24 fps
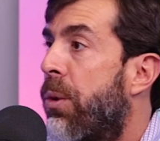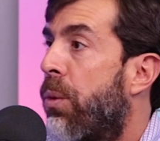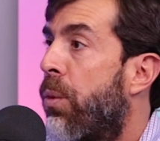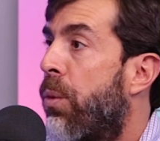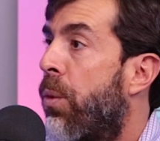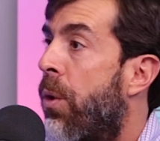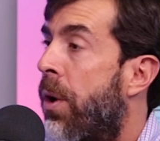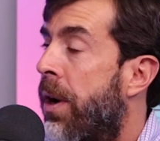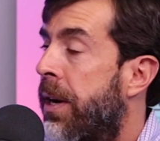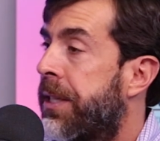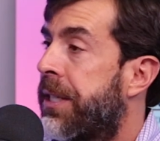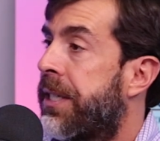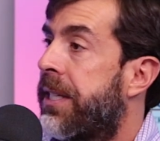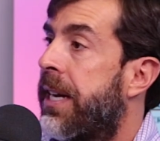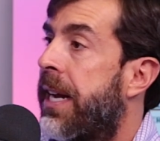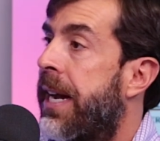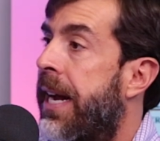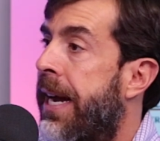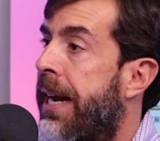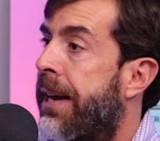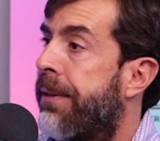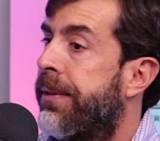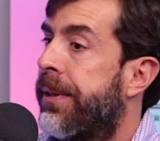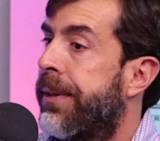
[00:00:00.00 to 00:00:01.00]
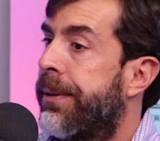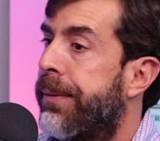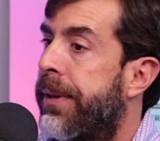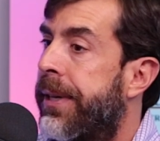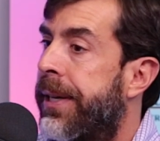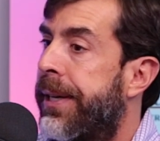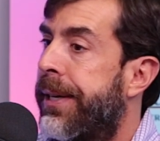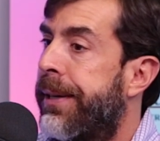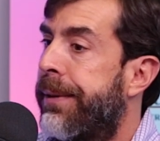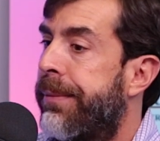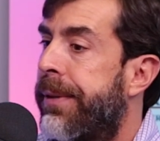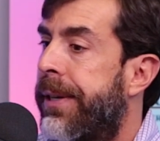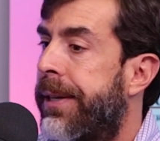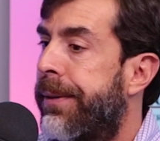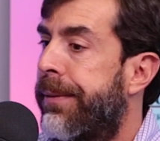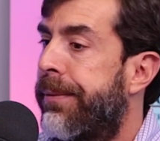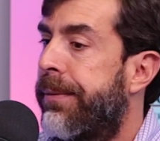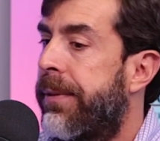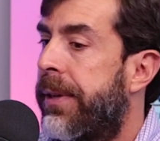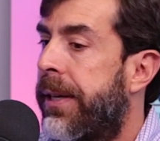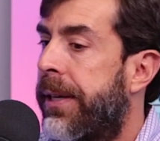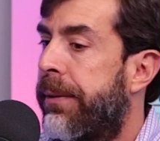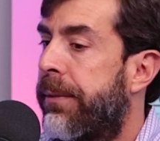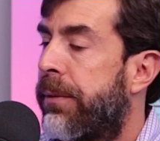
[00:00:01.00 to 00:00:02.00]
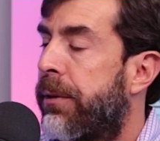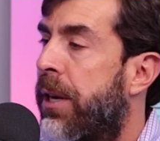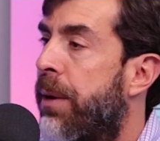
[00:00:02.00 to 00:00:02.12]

wants to have a